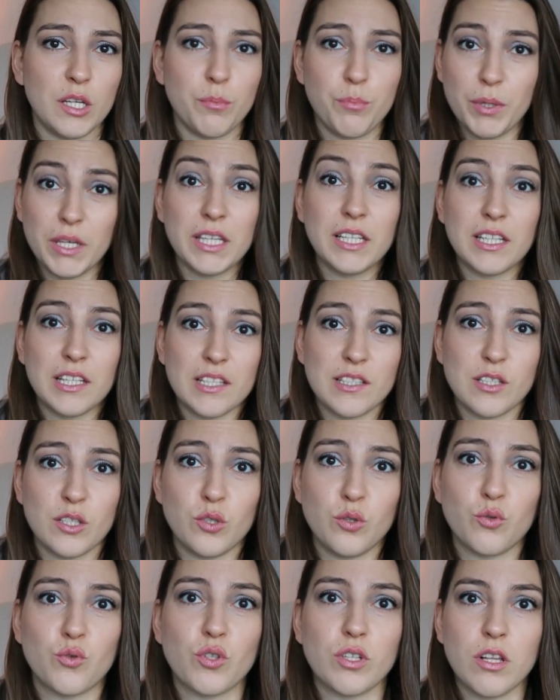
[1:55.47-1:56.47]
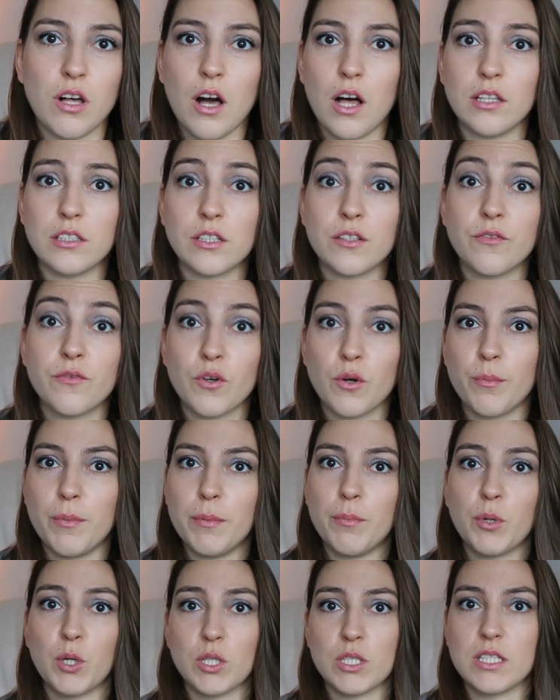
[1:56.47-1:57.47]
pink is a neutral color for me
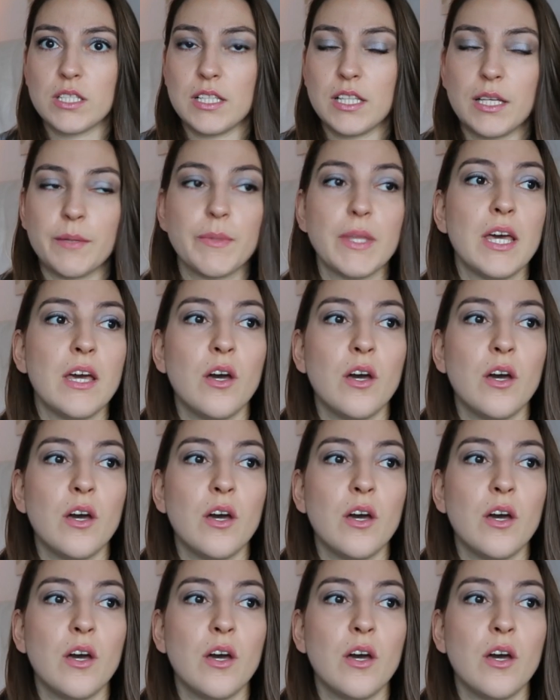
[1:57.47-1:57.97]
personally.